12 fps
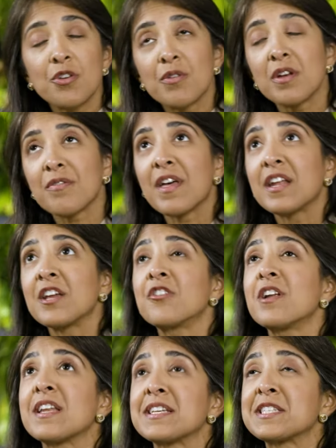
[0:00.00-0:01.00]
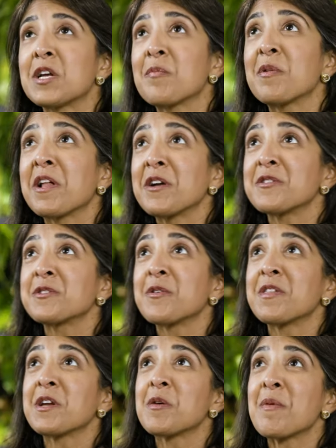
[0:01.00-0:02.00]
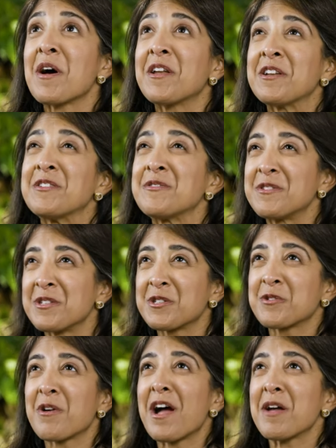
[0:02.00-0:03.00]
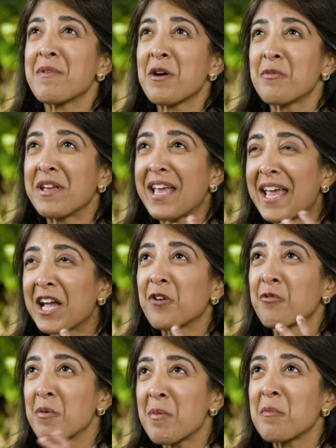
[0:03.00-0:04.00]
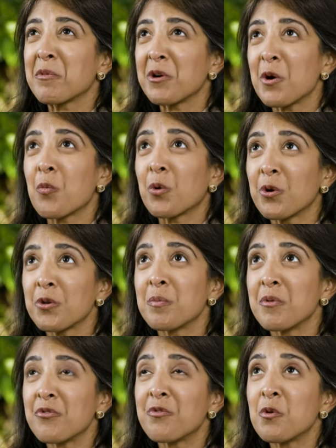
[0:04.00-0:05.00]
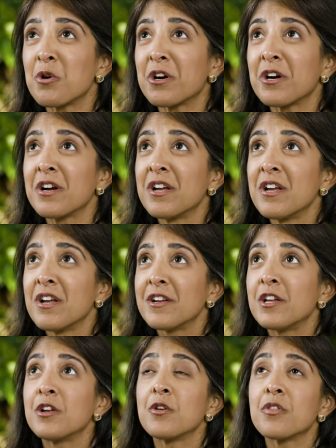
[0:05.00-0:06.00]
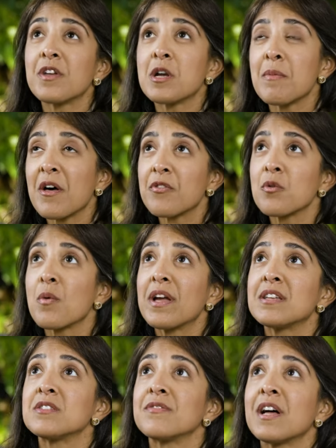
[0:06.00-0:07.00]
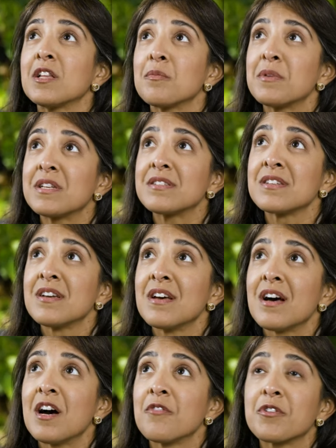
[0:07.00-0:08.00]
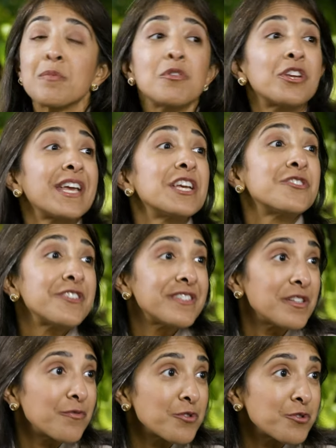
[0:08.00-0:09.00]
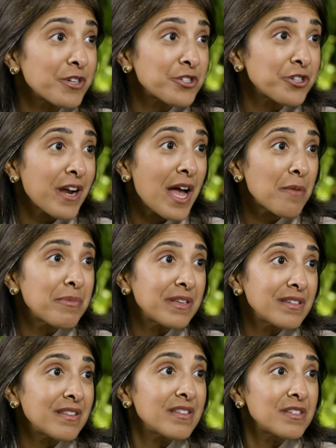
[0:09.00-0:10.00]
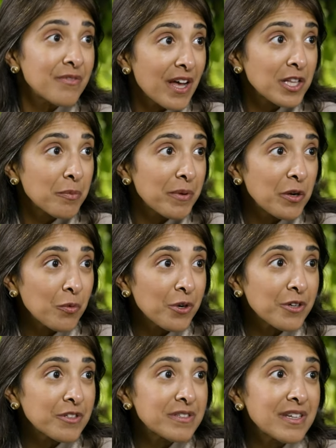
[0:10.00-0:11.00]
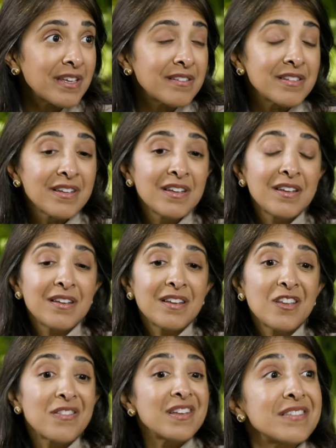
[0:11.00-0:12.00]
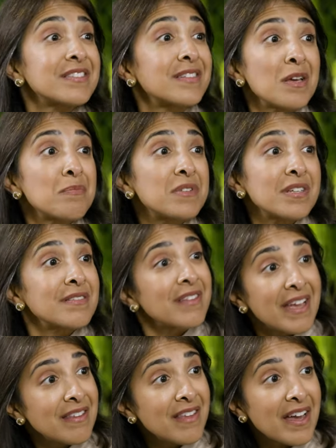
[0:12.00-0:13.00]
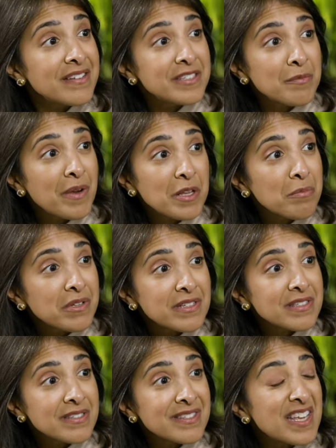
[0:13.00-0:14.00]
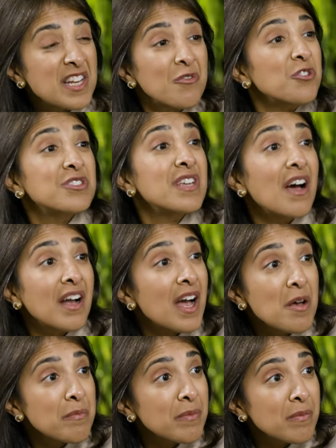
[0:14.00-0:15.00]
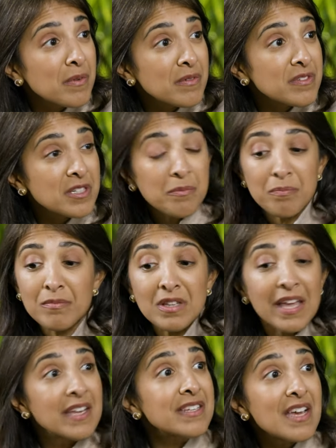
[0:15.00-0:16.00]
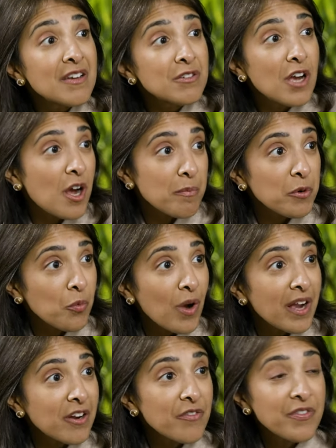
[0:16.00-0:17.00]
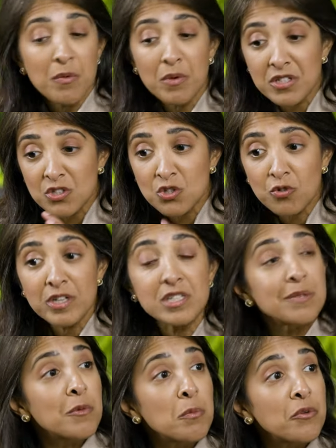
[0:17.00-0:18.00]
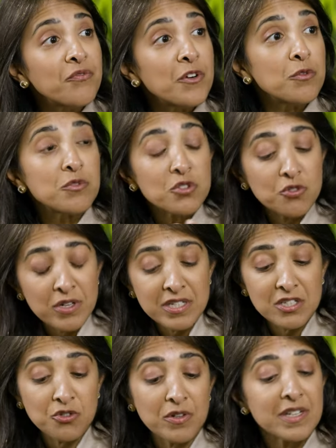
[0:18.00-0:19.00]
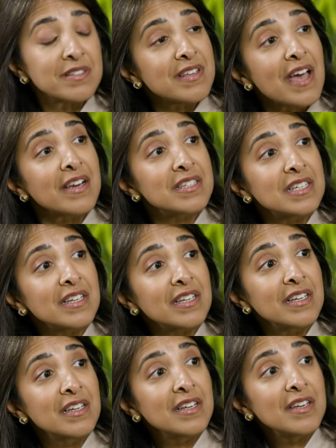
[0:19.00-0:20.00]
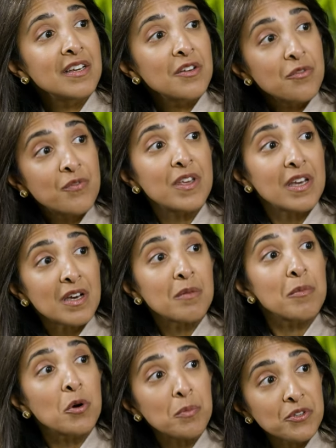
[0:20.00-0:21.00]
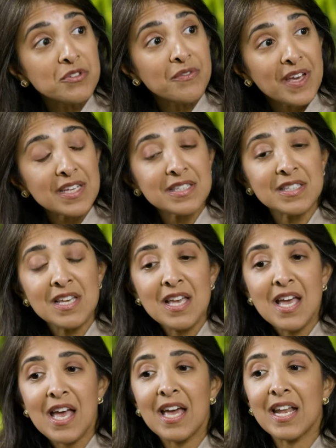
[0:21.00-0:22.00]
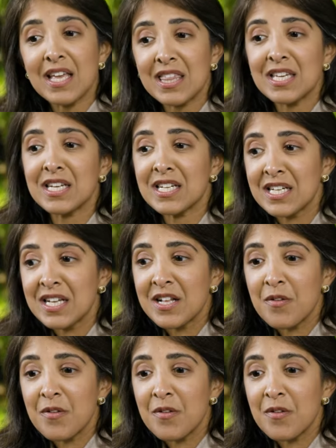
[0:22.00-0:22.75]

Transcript: you give that internet example, I also think about and you describe how we can't remember a world before. You know, you think about the way development of communications infrastructure happened in the developing world and you skipped landlines in many places. They never dug up to lay down copper wire. They went straight to mobile phones, straight to transacting via a mobile device. And I think